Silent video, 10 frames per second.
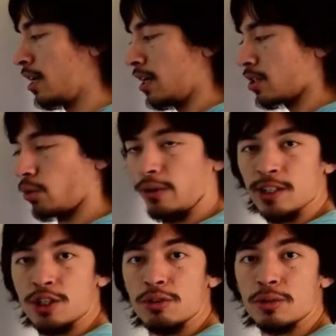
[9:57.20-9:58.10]
square root of
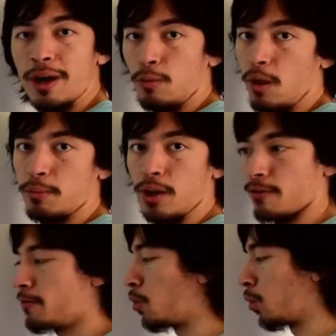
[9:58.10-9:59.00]
2 is about
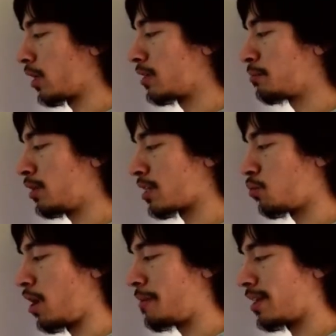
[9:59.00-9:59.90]
1.4, and plus
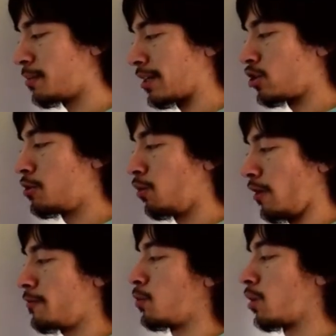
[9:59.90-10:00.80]
1 makes it about
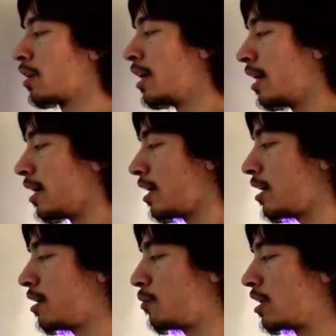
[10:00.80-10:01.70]
2.4.
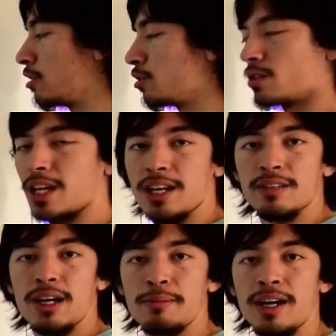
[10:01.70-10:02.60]
When you do 10
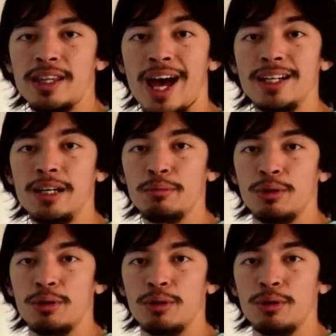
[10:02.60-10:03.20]
divided by that number,